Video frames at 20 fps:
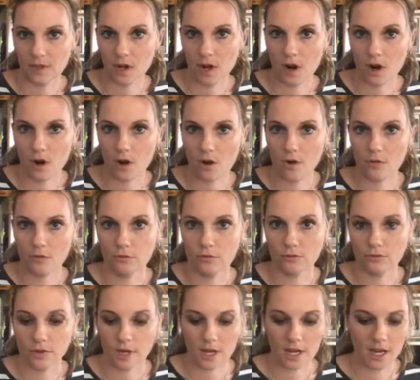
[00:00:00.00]
All
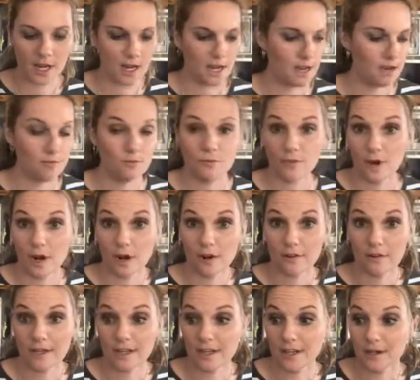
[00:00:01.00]
right,
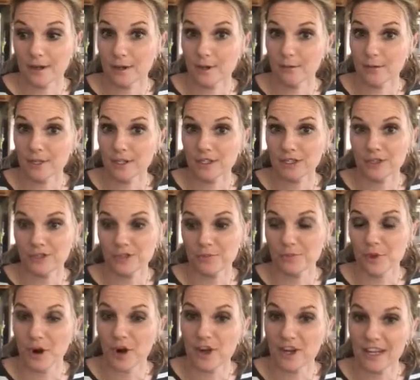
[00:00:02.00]
welcome to the
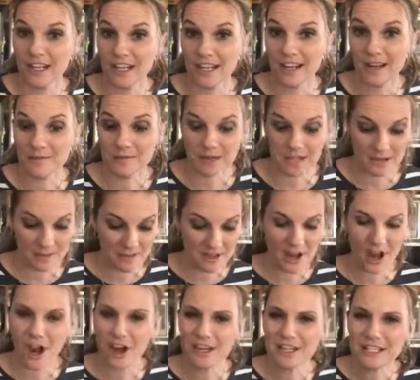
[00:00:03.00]
party. I'm going to
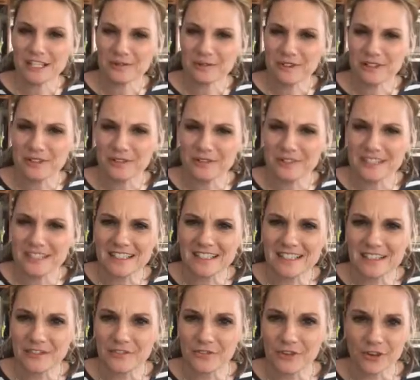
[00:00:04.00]
be honest with you. This
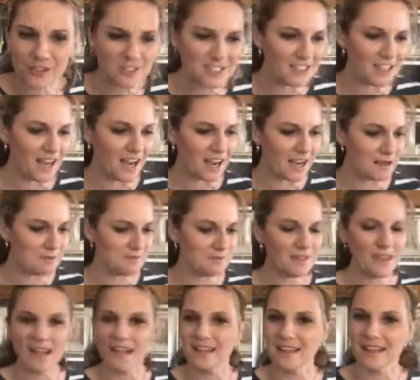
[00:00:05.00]
is the first time
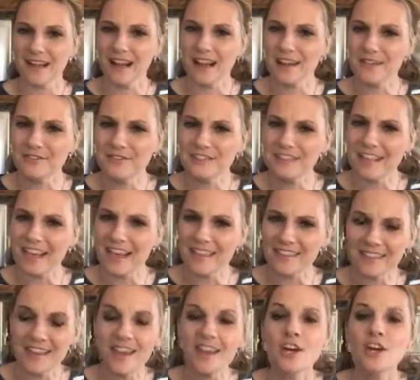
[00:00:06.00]
that I've
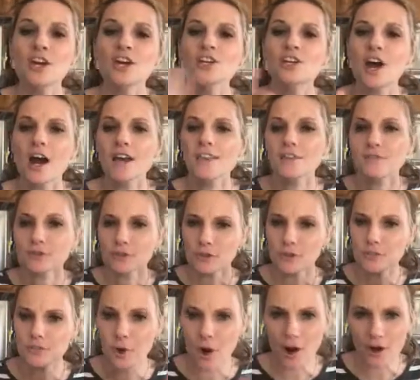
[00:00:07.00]
done, not the
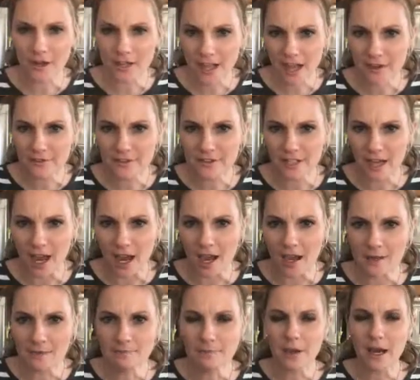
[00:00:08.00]
first party I've
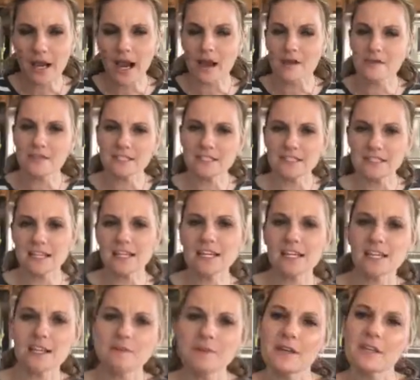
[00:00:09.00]
done, but I was
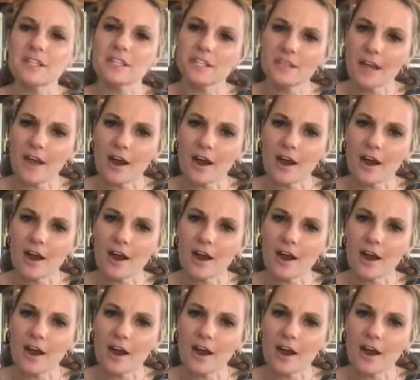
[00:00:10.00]
thinking, I'm like,